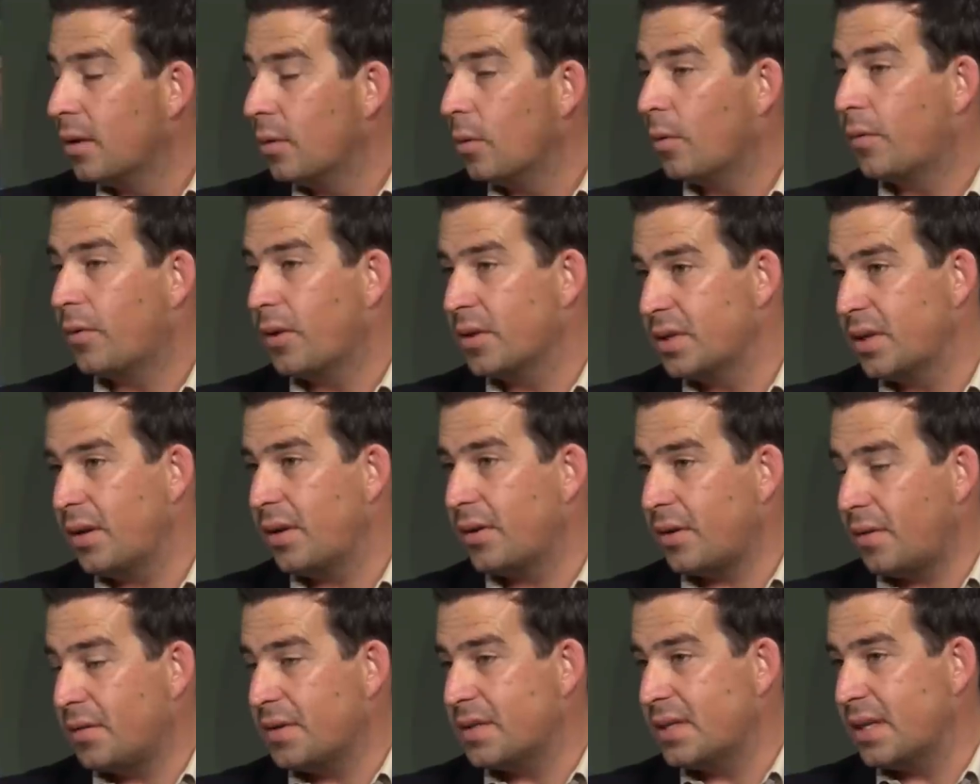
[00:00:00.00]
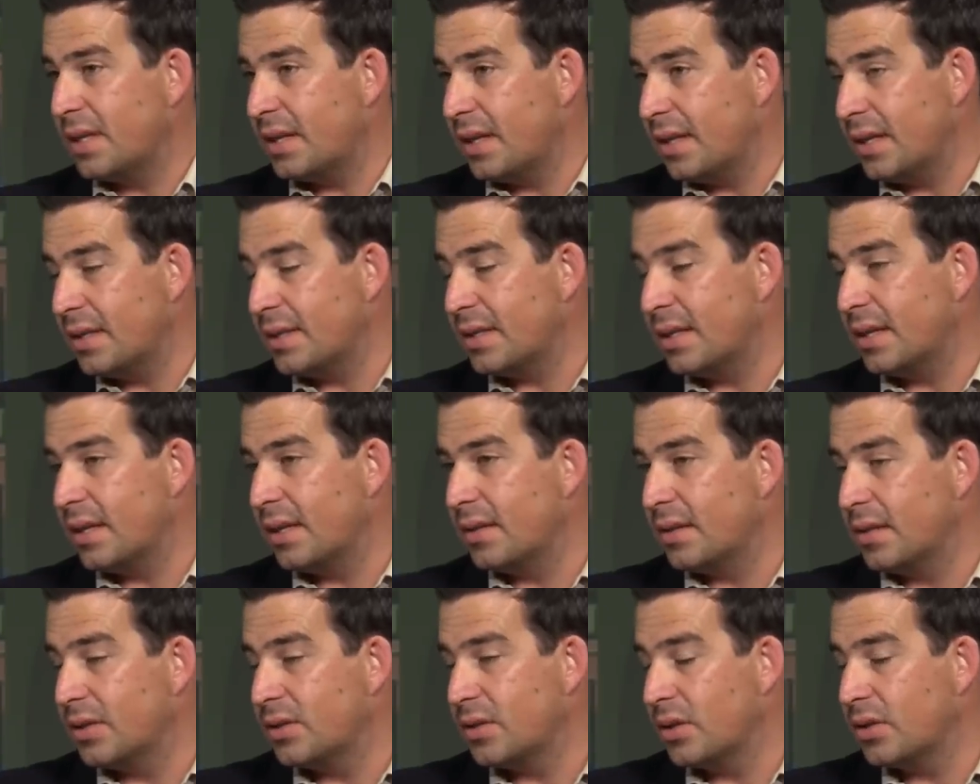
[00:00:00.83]
Well, Francie, obviously there's
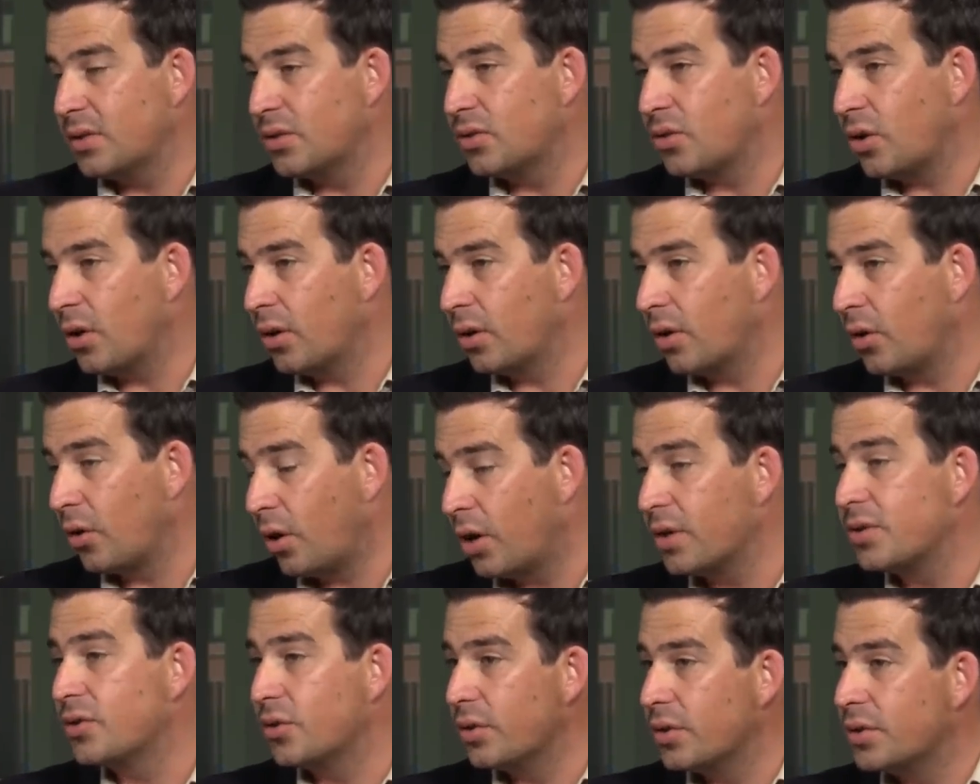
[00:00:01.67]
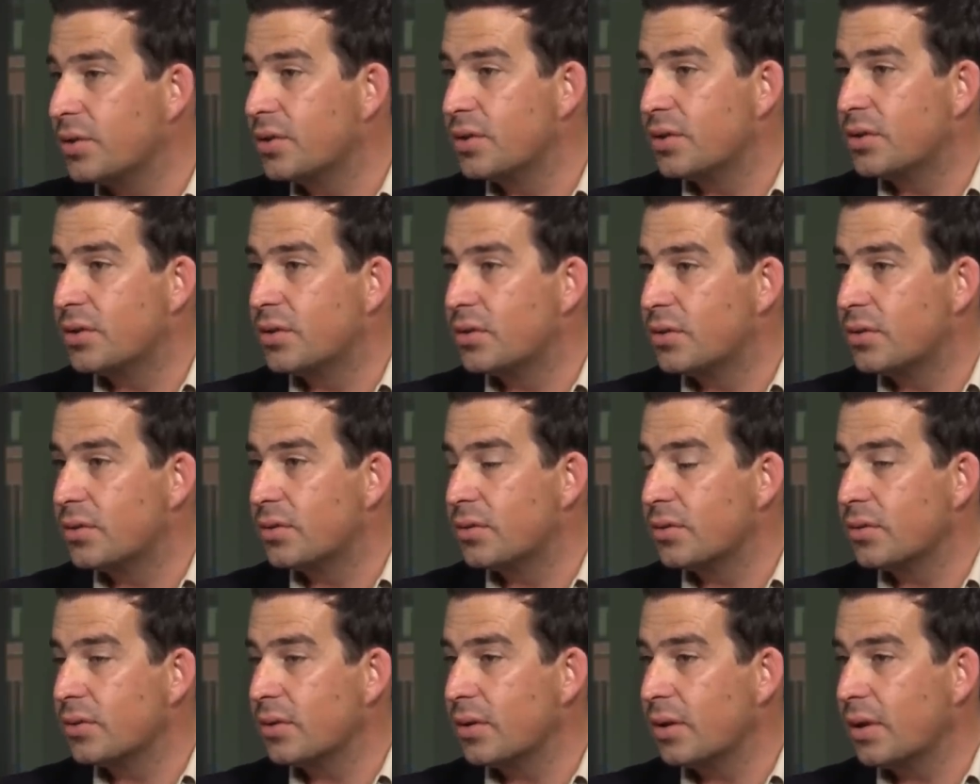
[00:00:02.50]
a strong
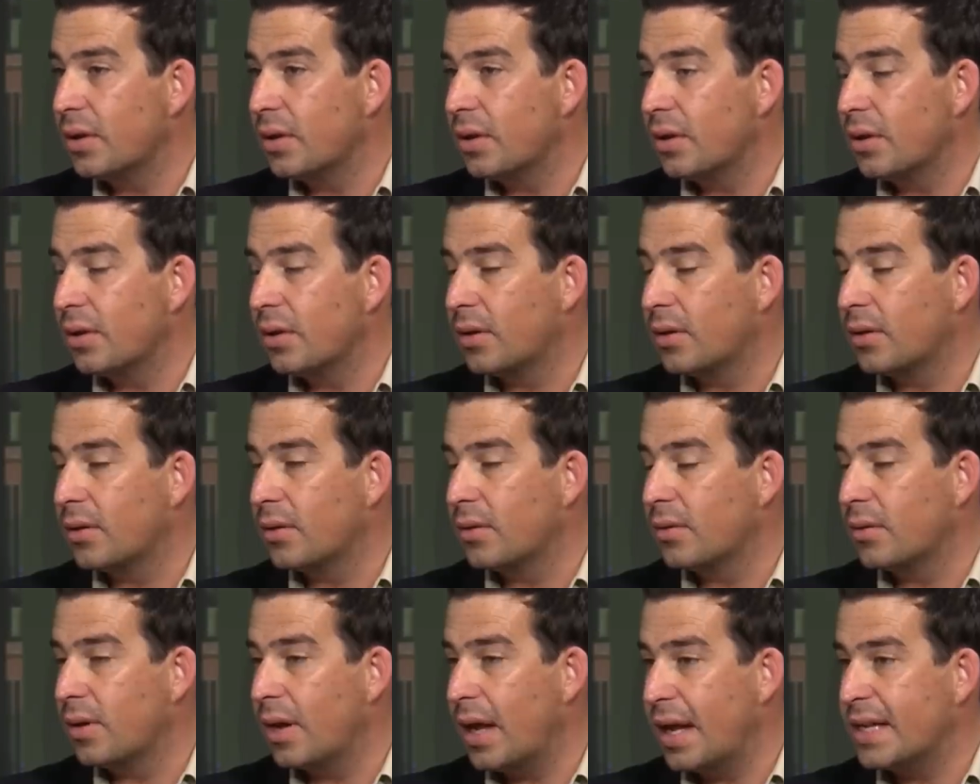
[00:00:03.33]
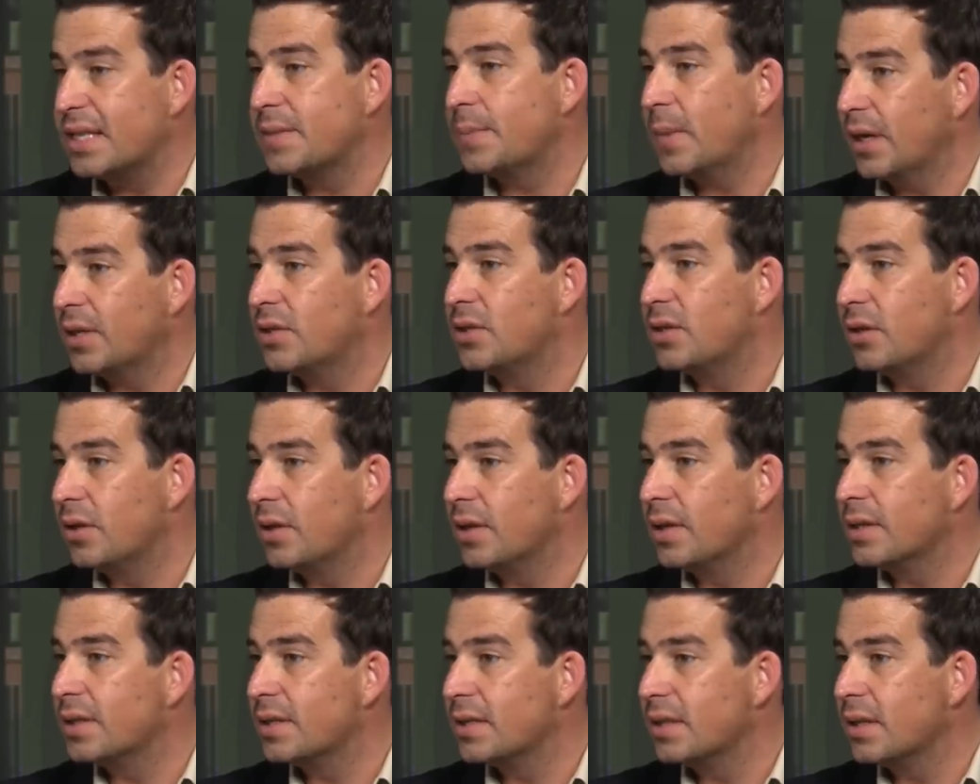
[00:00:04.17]
grassroots aspect to
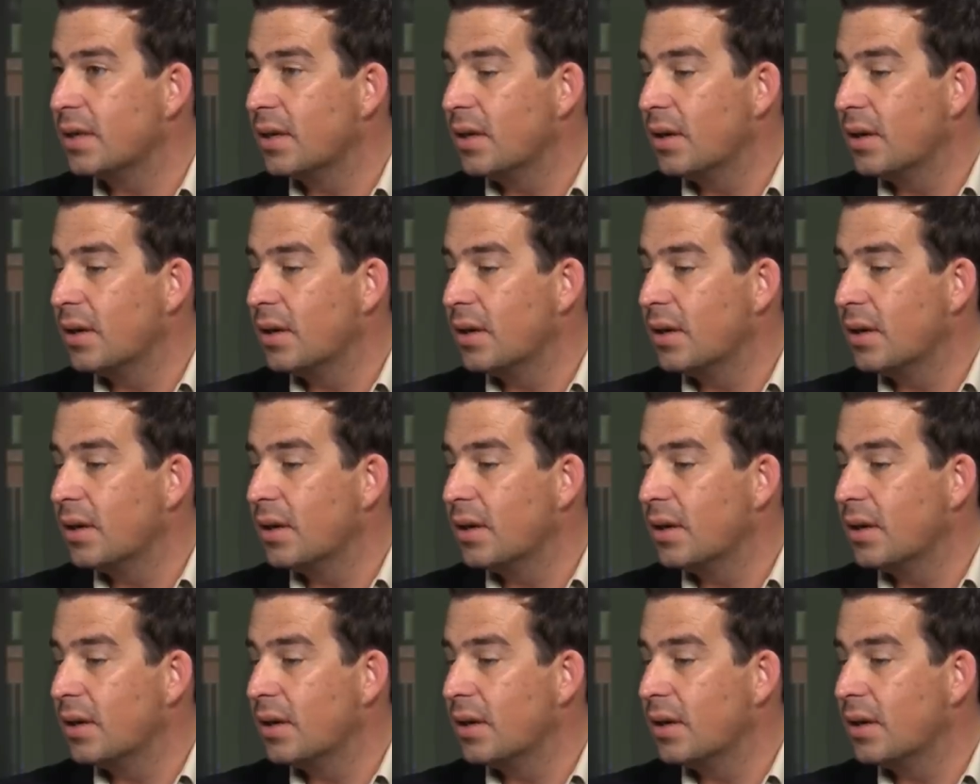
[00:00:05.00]
this.